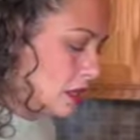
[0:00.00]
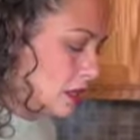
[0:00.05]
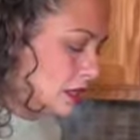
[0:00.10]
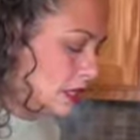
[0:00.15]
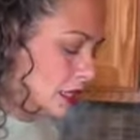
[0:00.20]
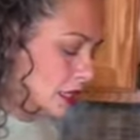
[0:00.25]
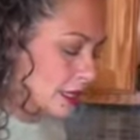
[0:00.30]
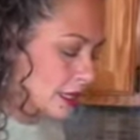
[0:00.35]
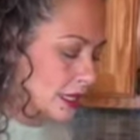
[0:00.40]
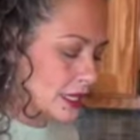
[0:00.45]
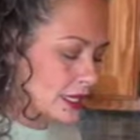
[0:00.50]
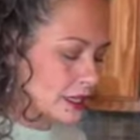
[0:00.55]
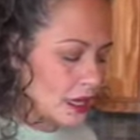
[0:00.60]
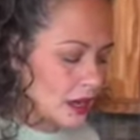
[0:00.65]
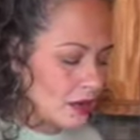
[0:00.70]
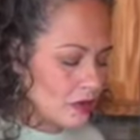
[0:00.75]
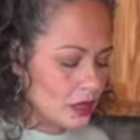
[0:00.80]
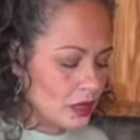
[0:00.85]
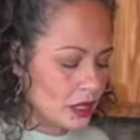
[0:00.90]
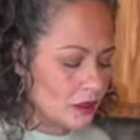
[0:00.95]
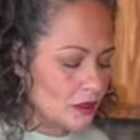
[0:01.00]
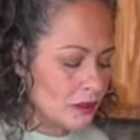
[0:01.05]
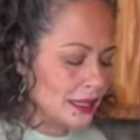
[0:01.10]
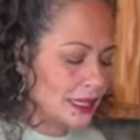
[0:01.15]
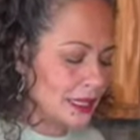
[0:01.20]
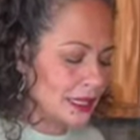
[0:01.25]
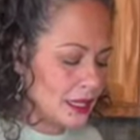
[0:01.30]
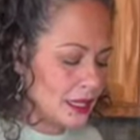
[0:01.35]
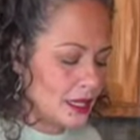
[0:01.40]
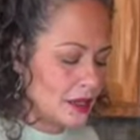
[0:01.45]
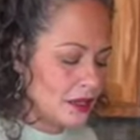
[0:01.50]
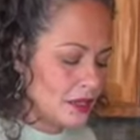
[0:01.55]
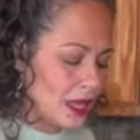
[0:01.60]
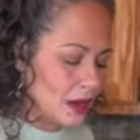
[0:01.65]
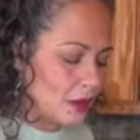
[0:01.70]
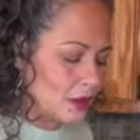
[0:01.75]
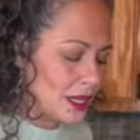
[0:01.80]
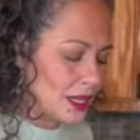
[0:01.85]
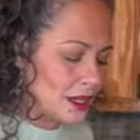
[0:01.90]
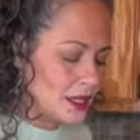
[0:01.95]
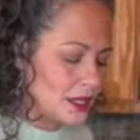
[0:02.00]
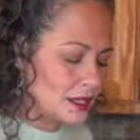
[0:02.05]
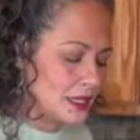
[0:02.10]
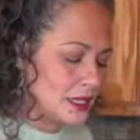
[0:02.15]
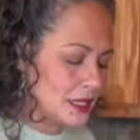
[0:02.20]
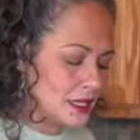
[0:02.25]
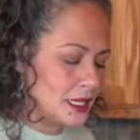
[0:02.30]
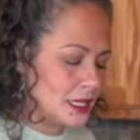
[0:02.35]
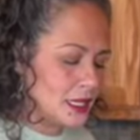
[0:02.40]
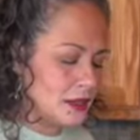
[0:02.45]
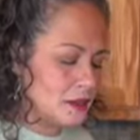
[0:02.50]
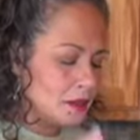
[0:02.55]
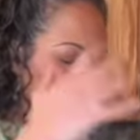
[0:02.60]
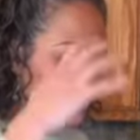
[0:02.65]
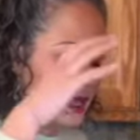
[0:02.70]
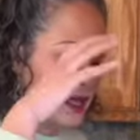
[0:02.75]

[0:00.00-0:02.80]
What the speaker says: the lid and cover it completely. That way the steam